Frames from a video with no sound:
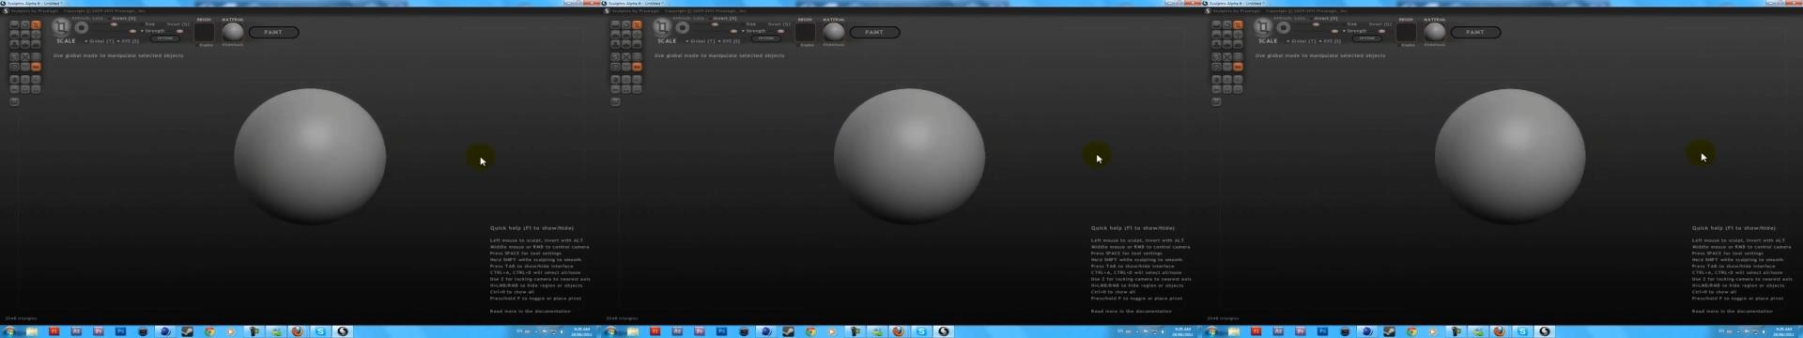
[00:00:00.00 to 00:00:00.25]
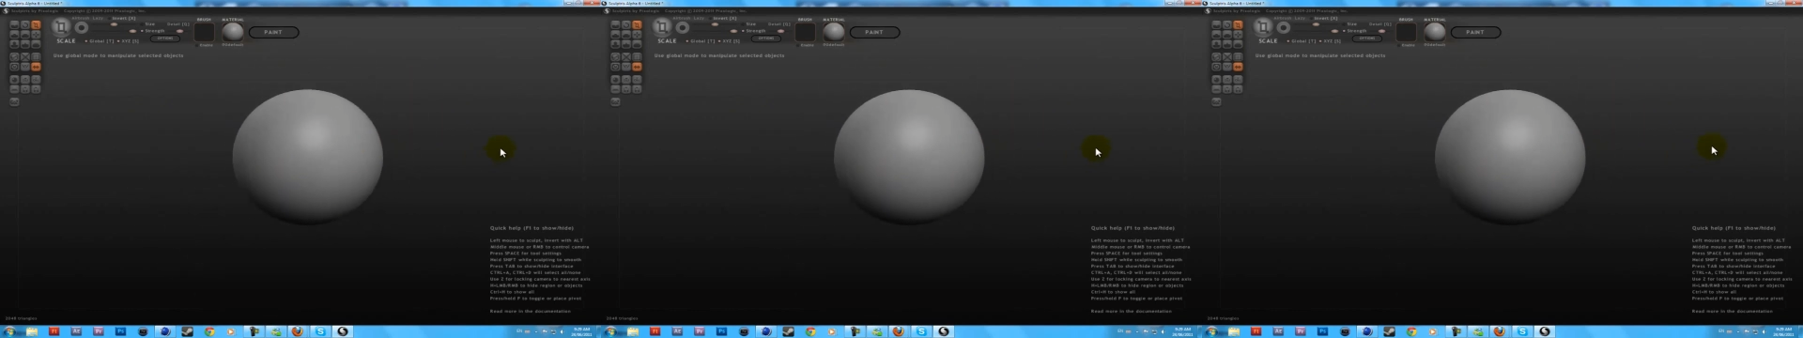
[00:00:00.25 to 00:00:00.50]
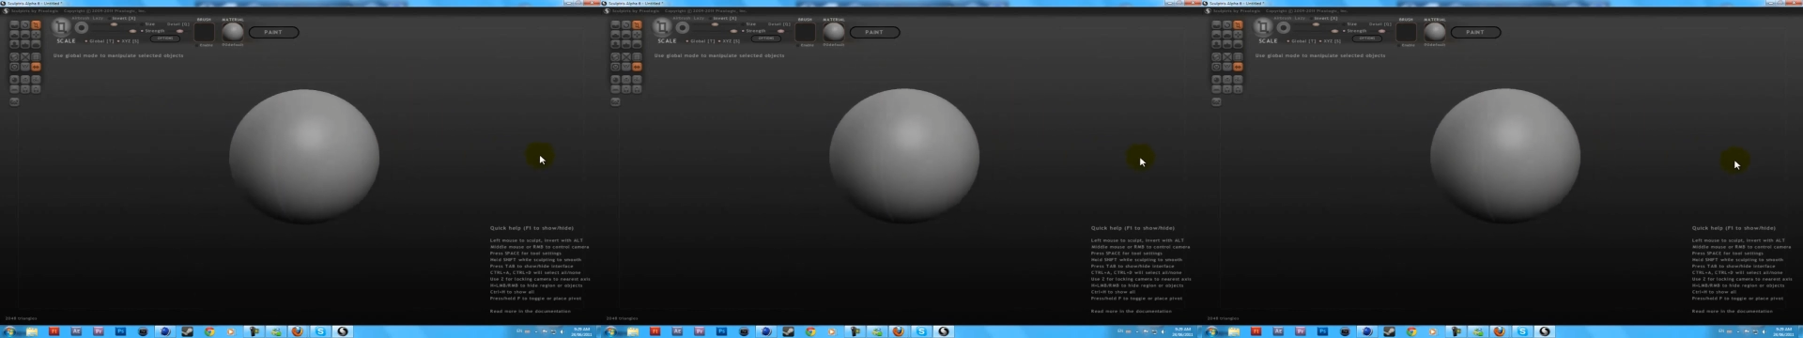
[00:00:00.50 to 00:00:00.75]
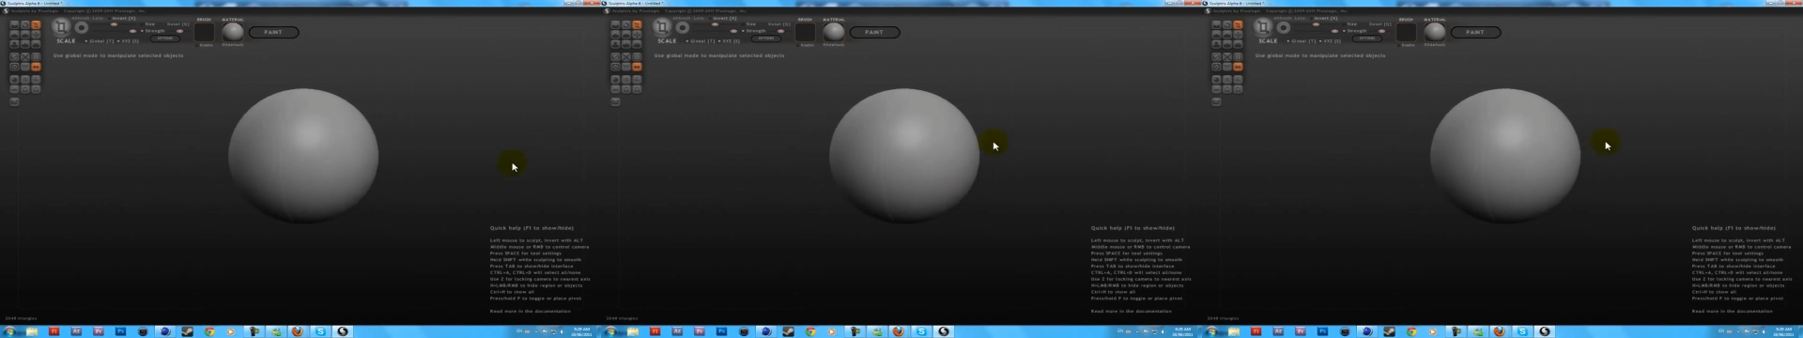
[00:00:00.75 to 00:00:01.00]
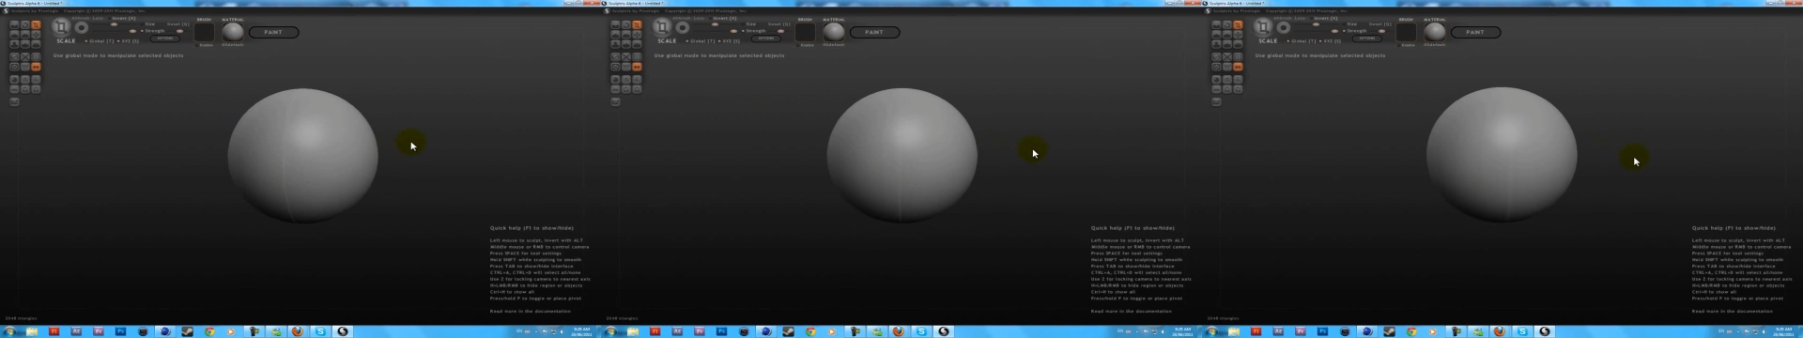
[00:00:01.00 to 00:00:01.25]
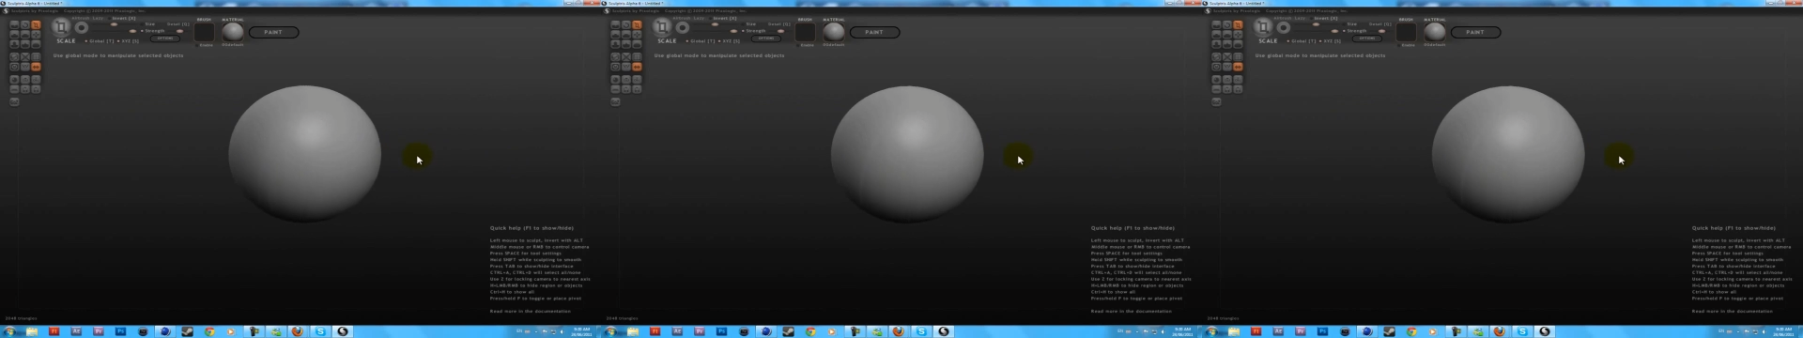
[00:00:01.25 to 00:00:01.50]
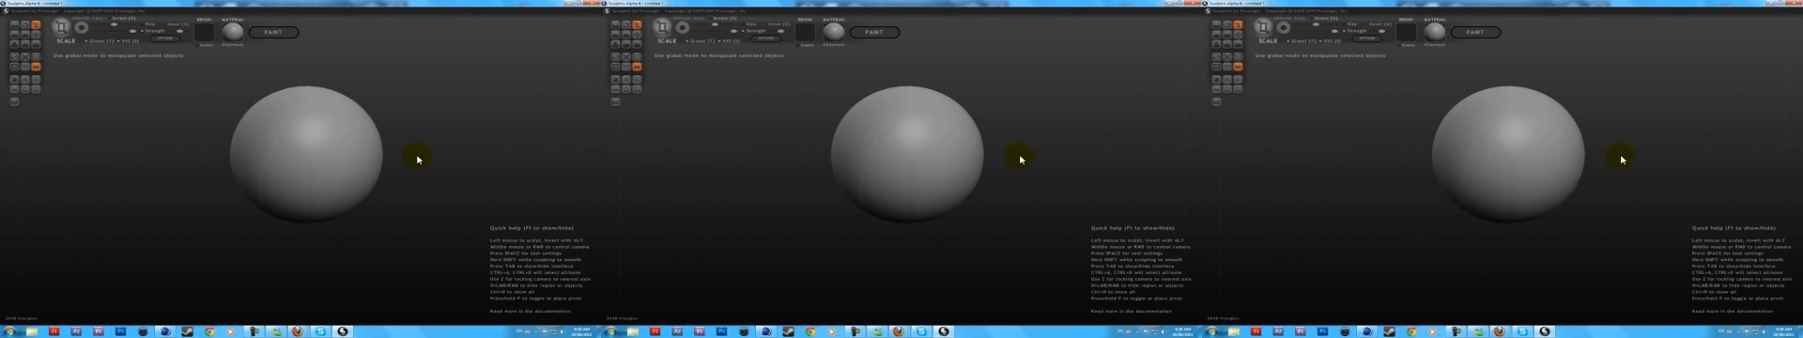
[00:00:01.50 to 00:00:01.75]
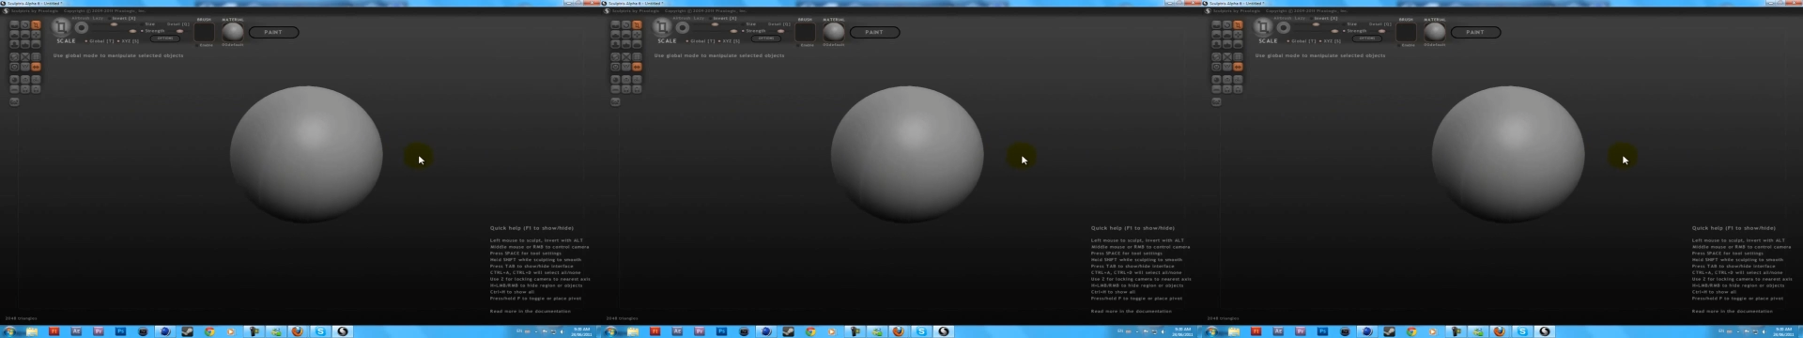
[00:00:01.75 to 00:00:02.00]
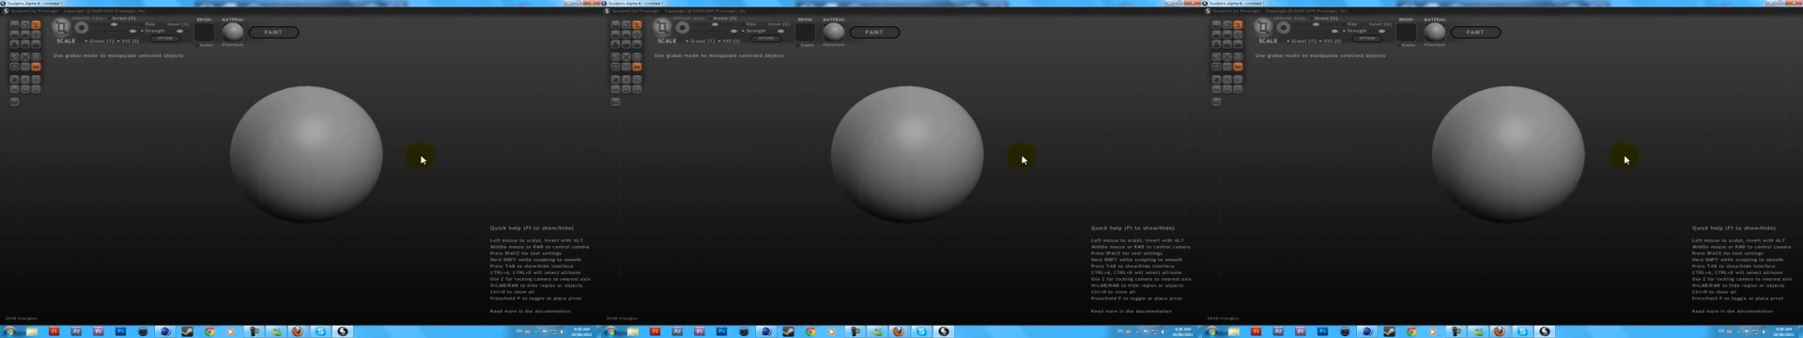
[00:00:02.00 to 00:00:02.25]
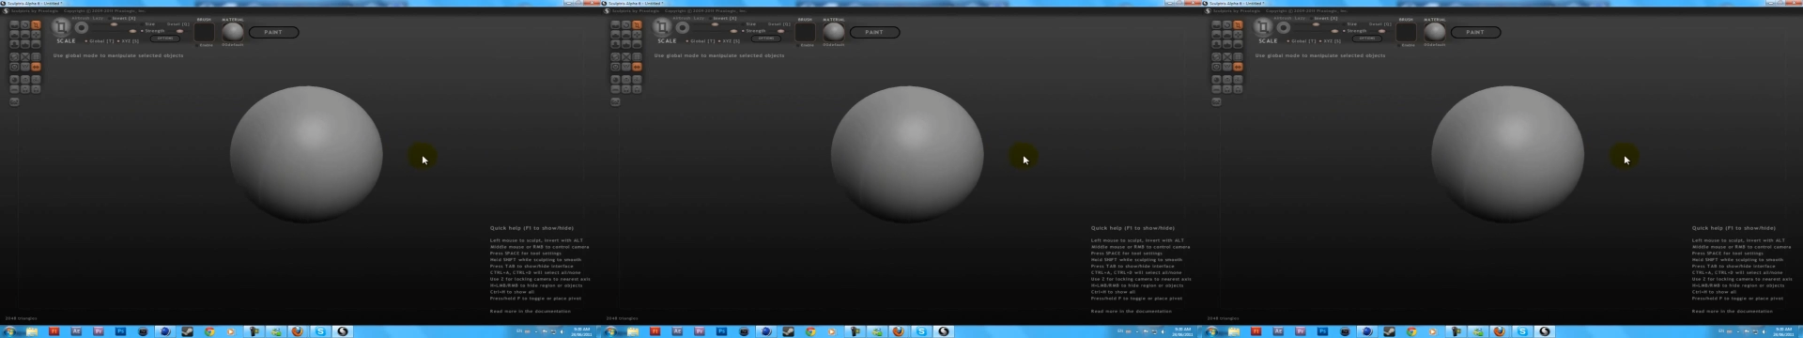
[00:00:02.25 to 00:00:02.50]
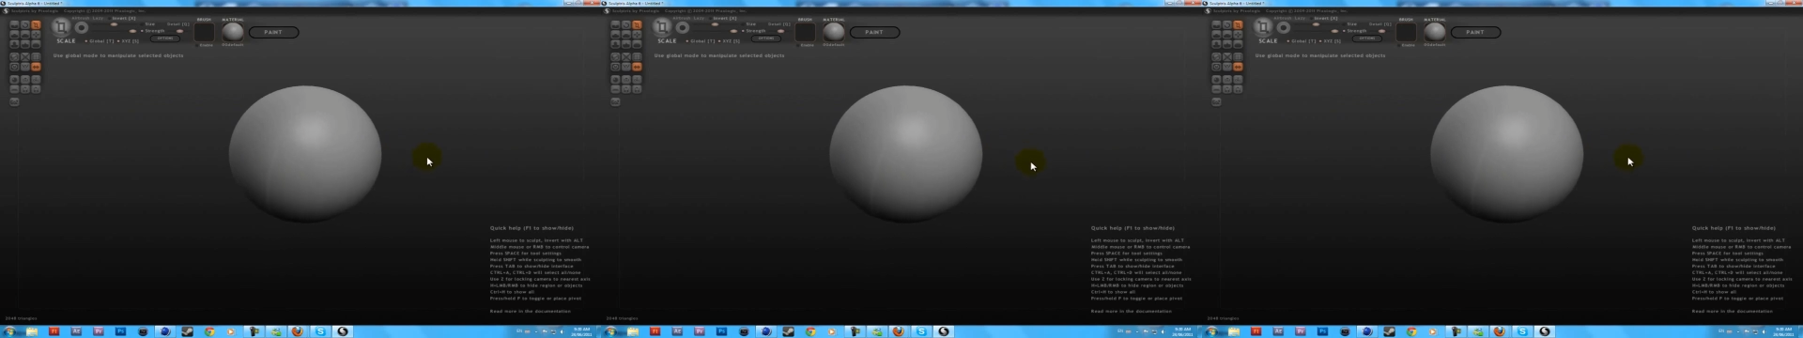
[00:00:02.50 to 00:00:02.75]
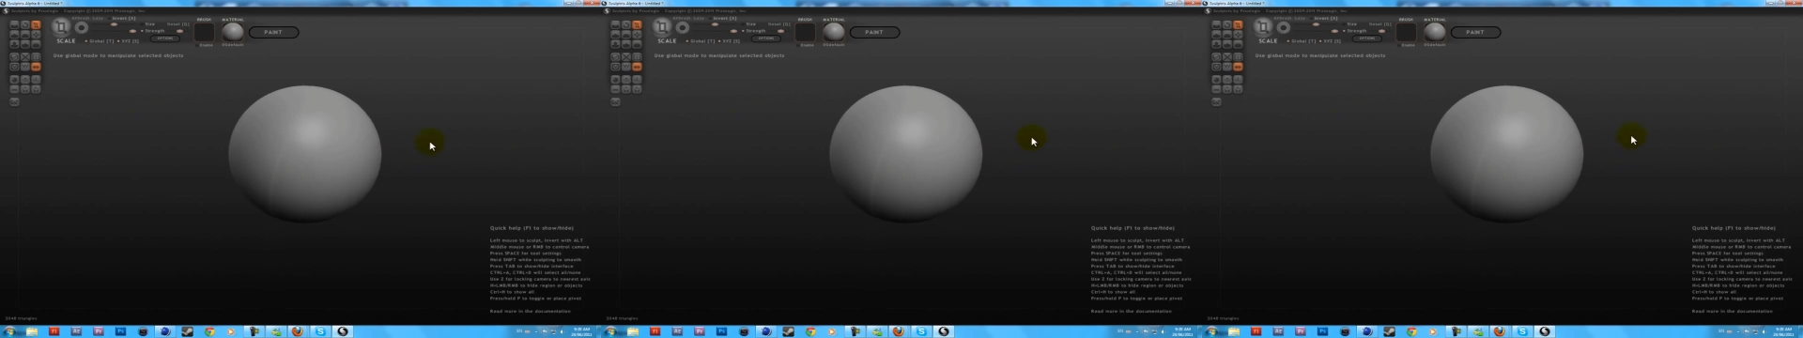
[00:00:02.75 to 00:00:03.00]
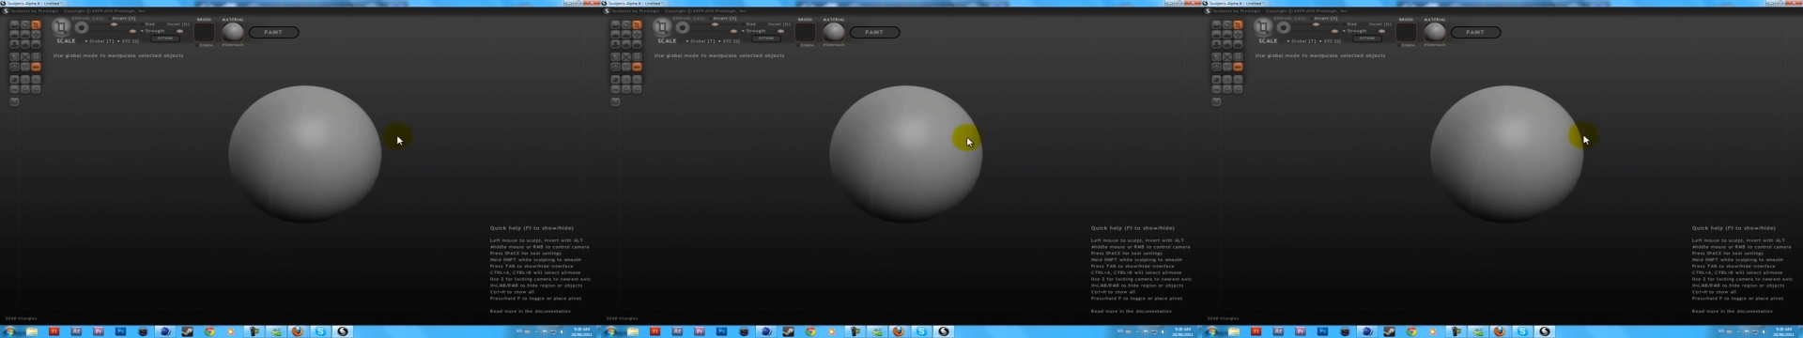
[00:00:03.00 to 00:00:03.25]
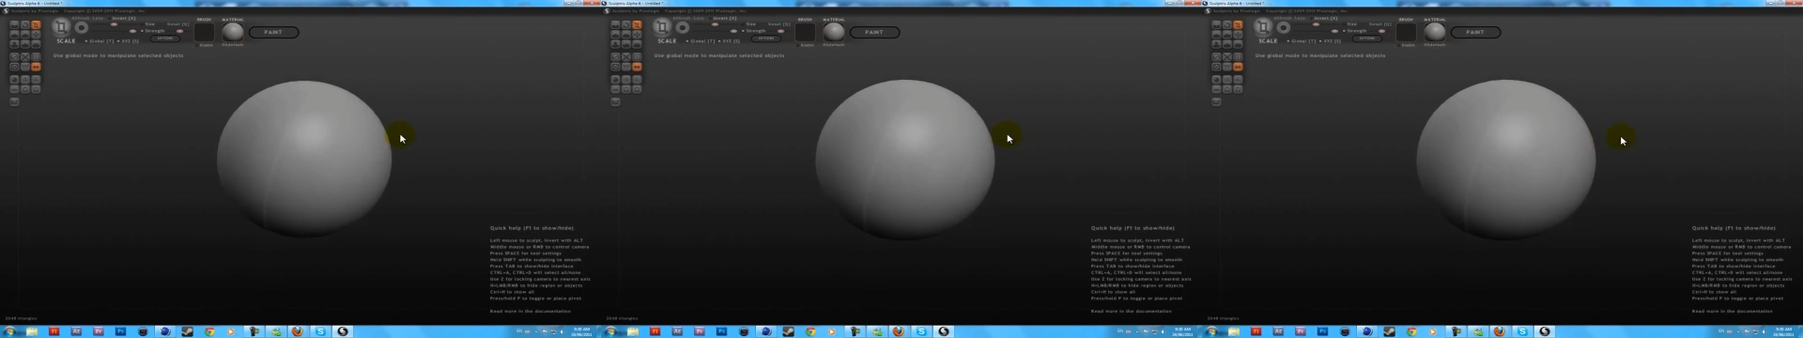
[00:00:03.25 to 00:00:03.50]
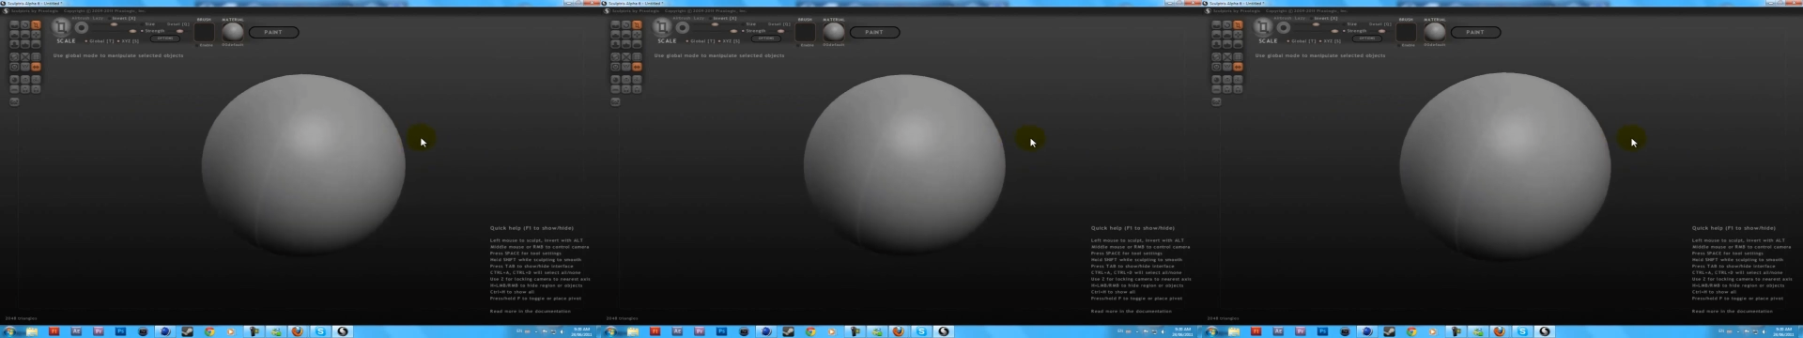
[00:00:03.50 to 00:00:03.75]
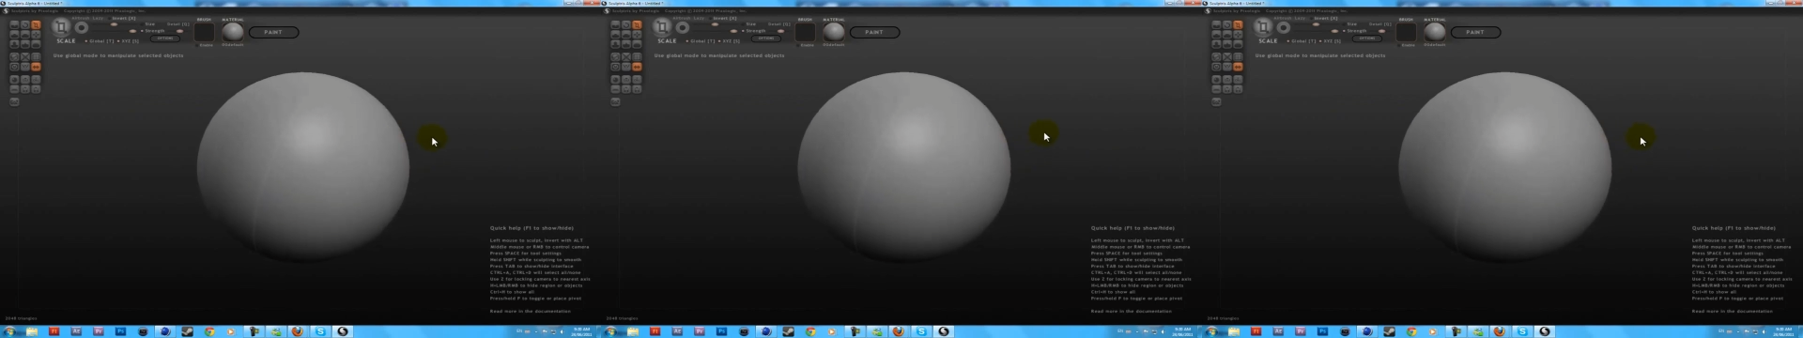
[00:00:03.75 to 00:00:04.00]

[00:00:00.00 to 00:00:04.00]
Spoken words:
(no speaker visible)